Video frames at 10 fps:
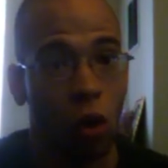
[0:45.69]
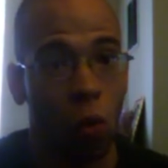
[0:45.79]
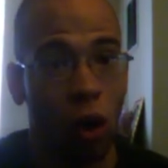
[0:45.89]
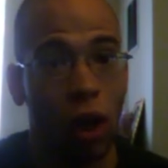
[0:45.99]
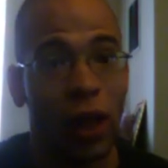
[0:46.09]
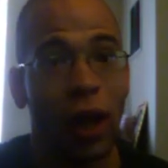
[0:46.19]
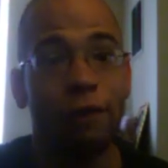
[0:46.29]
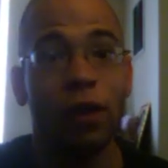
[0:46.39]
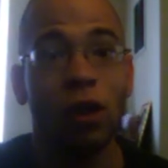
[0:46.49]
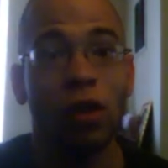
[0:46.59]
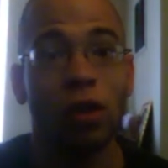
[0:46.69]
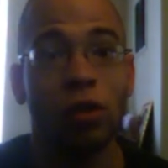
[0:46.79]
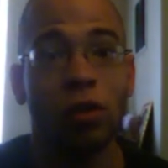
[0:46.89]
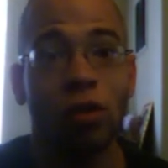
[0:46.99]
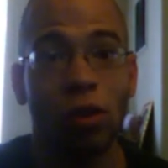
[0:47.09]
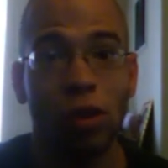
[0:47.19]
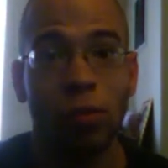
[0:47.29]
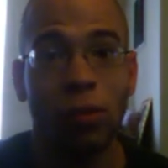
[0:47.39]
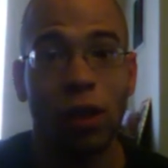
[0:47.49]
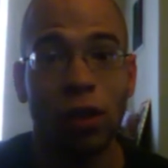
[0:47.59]
One, I felt a little
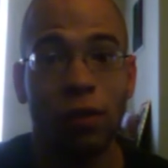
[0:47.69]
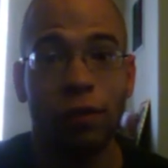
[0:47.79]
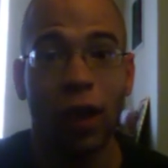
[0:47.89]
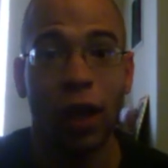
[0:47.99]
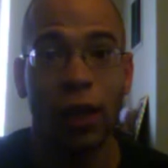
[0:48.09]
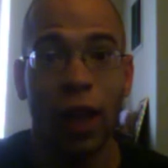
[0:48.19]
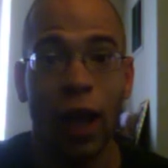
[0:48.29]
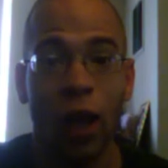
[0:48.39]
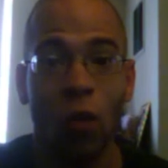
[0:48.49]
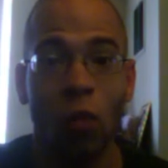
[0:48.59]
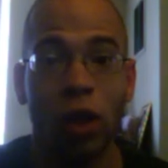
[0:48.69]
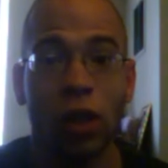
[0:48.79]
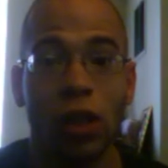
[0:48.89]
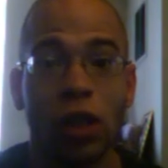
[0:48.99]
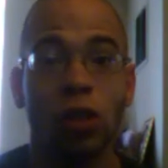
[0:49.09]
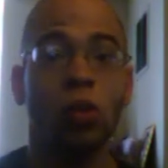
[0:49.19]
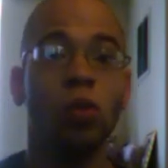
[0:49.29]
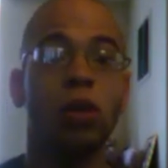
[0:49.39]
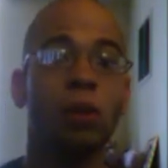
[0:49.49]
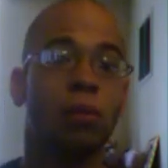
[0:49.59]
disturbed because of the fact that what the
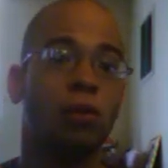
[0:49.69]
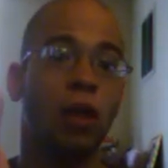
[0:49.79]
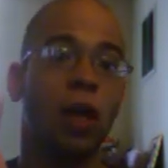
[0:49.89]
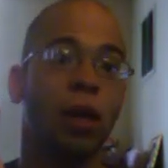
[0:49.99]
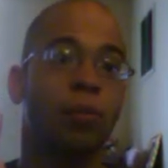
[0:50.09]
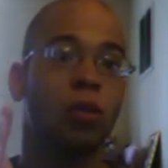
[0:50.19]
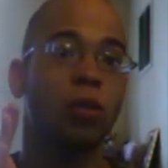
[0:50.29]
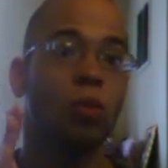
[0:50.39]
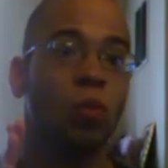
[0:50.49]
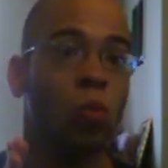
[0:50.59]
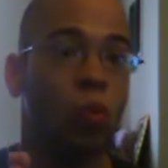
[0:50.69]
two lemon grabs.